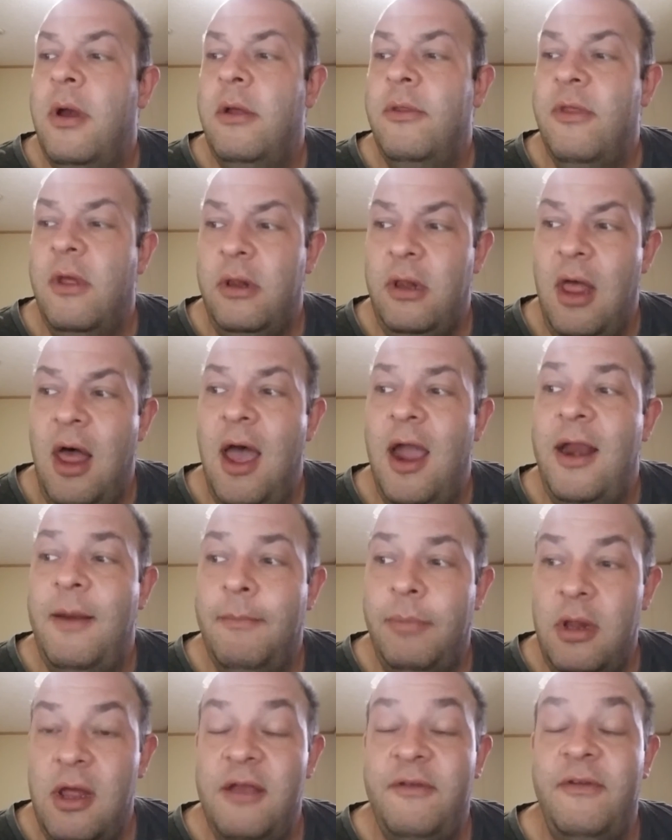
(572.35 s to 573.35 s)
the light
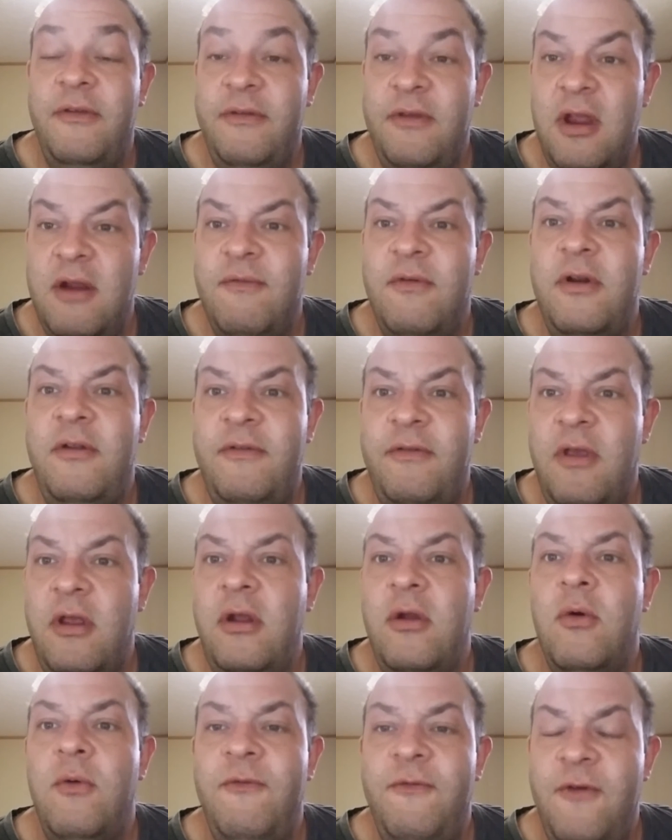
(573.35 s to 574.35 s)
blesses every
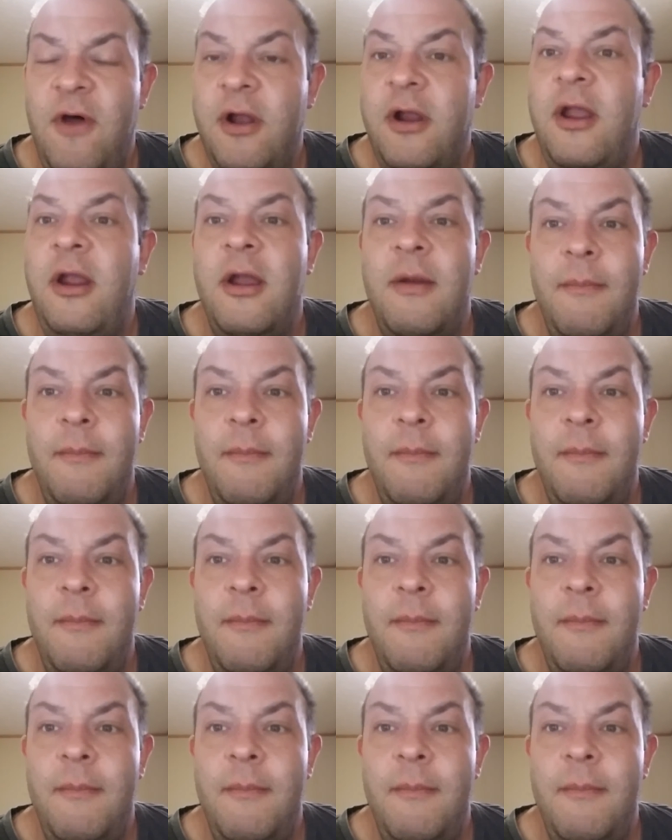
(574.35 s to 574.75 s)
single fucking